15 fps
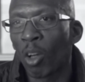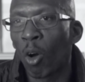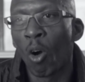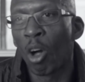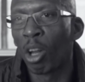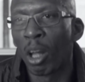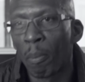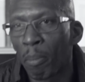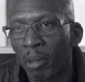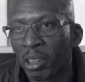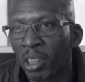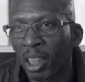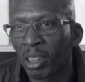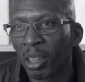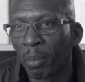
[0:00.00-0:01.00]
all
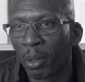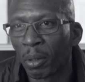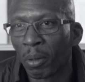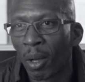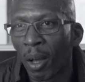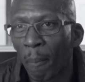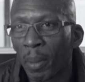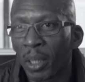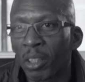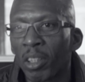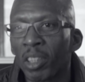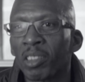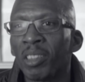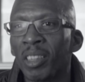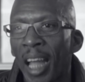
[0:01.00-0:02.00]
unpredictable,
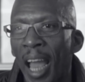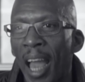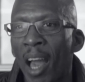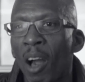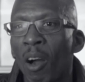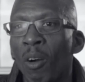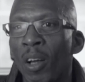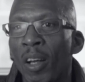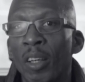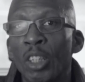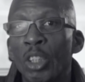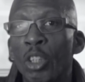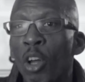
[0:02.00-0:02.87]
because now, you